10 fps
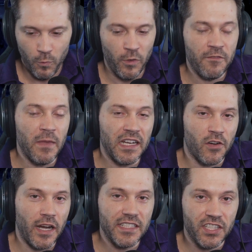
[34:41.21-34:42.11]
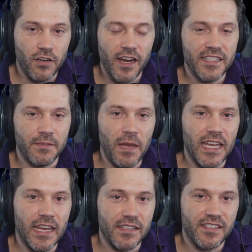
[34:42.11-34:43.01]
We've made great strides in
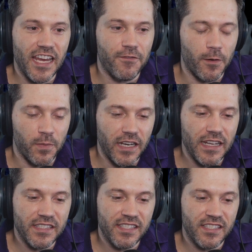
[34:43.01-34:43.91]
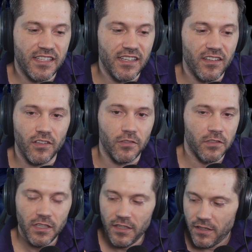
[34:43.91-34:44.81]
making it safer, but it is still,
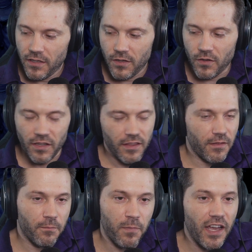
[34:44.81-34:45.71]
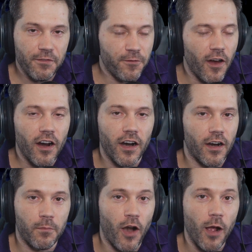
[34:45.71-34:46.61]
by far,
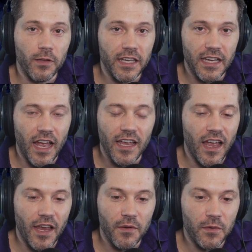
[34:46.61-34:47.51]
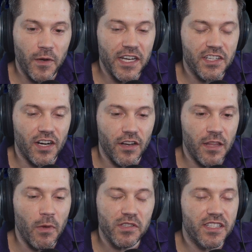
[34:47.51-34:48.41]
probably, I would wager, the
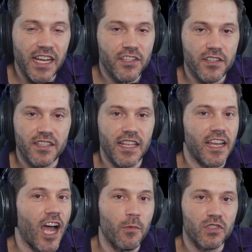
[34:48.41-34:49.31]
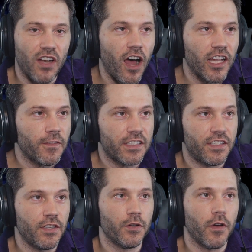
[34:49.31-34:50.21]
most dangerous thing almost all of us
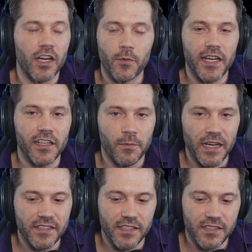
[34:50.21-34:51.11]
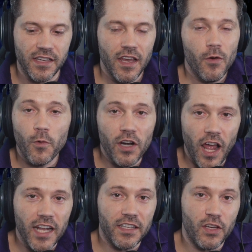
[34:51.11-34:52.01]
do on a regular basis. We're
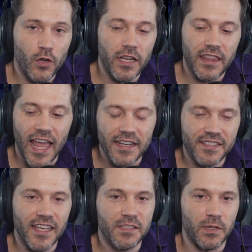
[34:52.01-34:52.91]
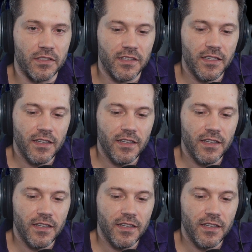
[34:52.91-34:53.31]
not good at that assessment.